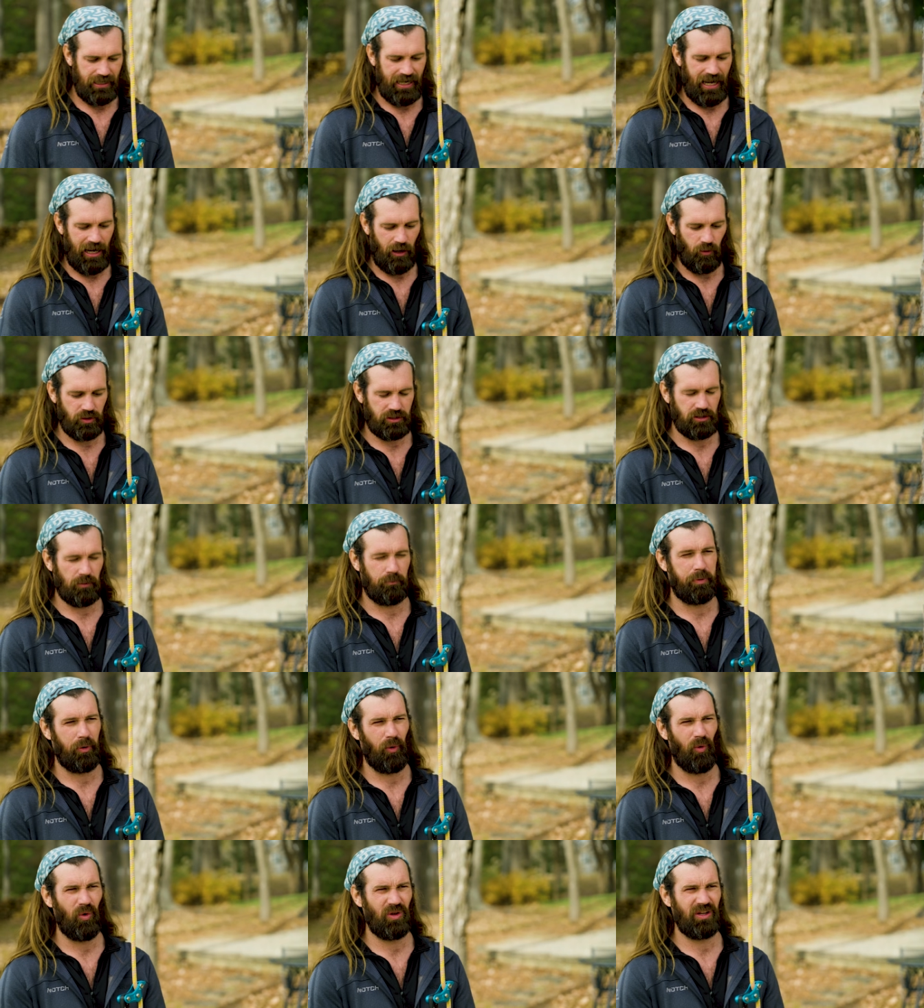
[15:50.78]
Now with the
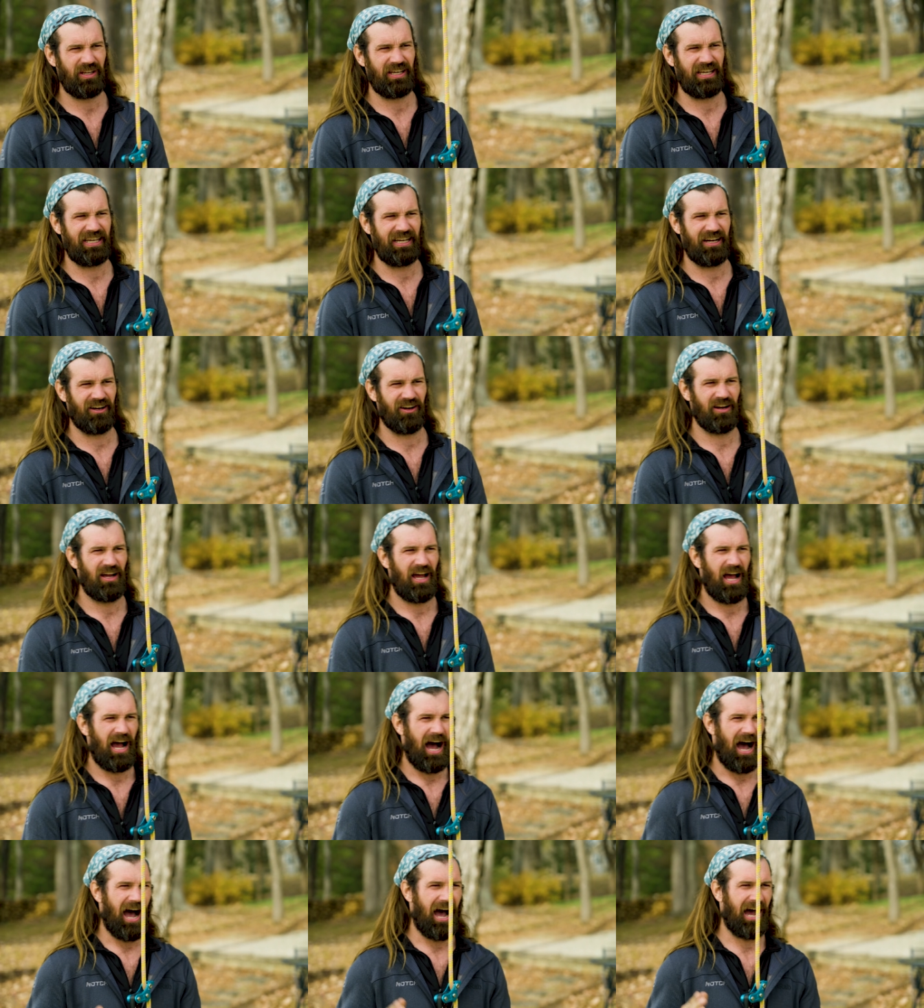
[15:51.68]
pulley here,
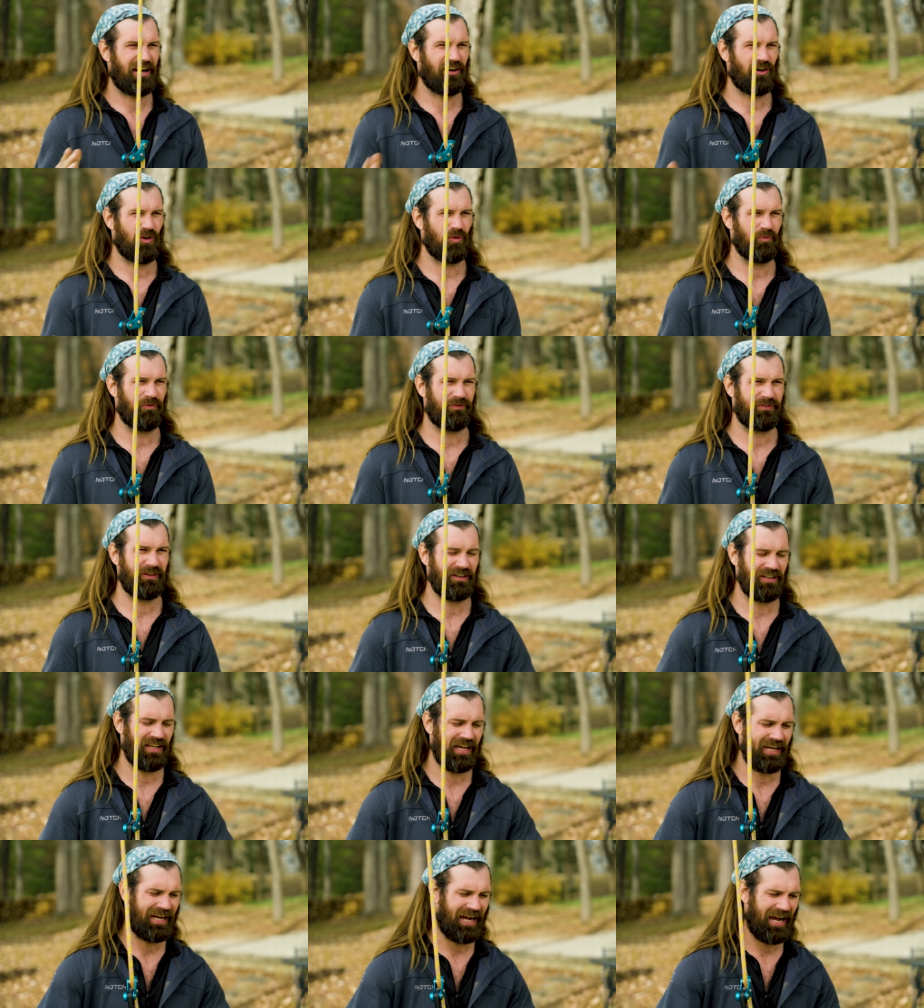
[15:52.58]
I don't feel
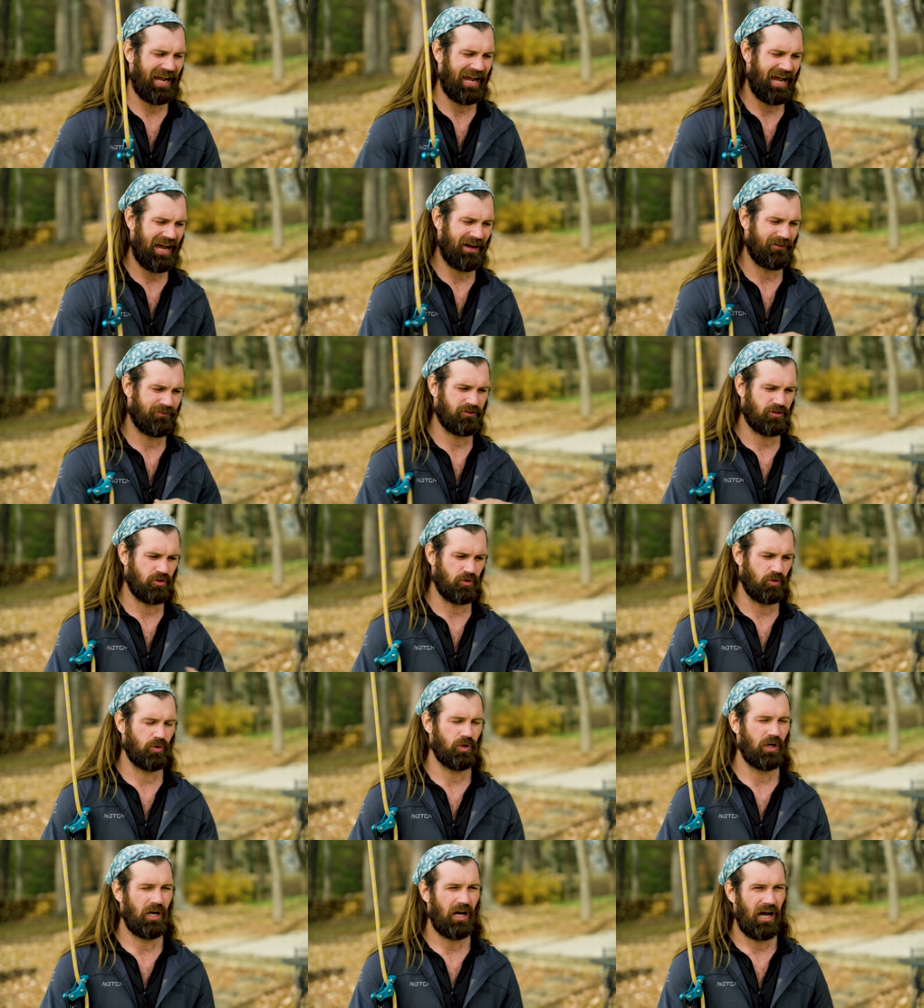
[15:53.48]
like I have
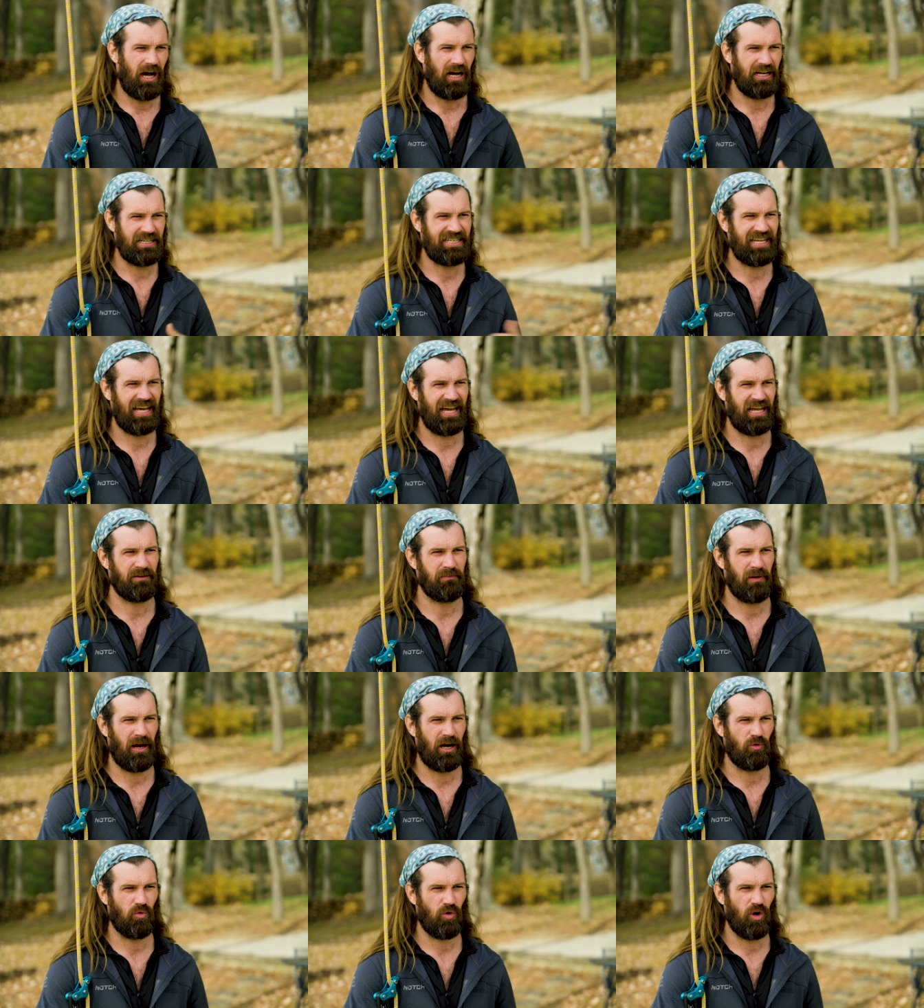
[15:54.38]
to tend
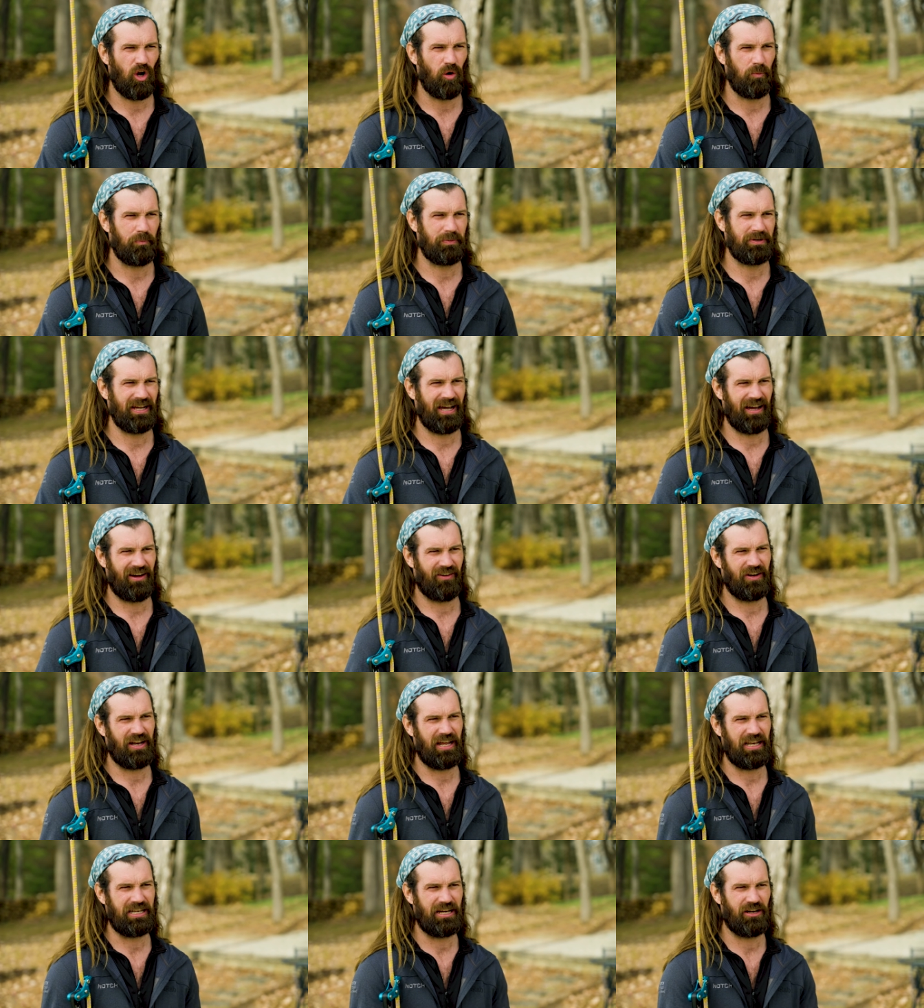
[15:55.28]
my rope down
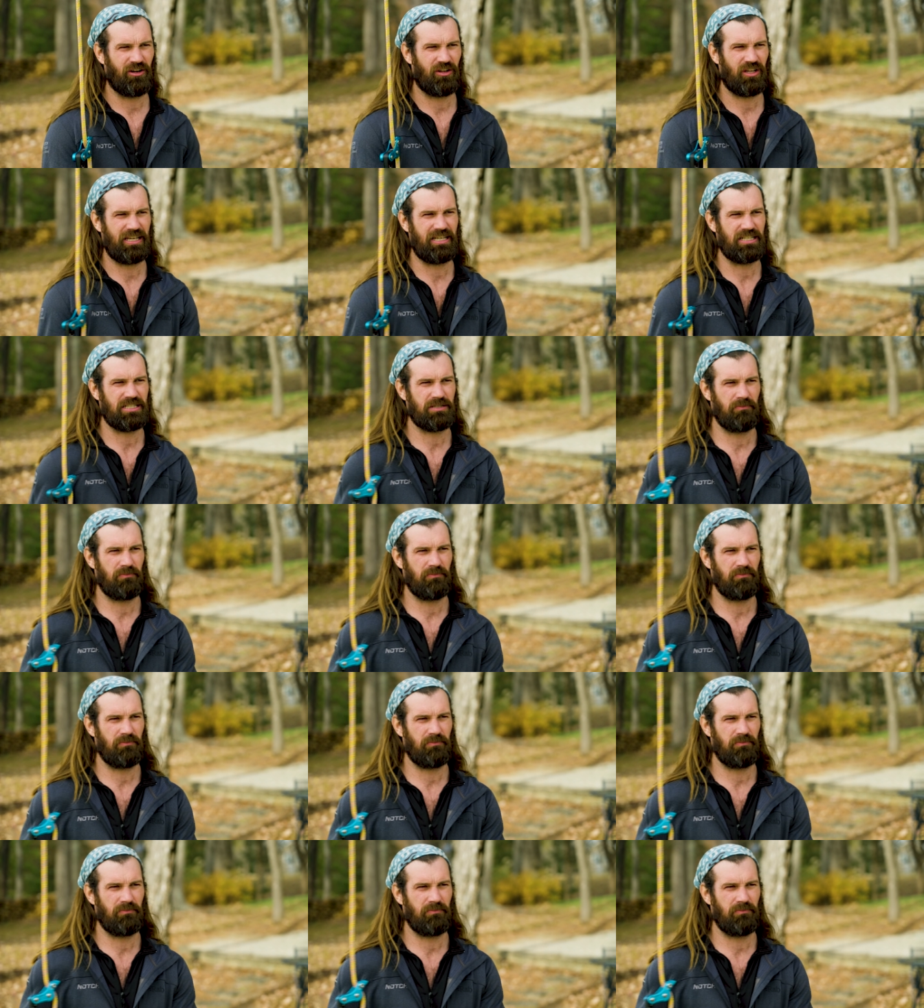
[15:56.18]
nearly as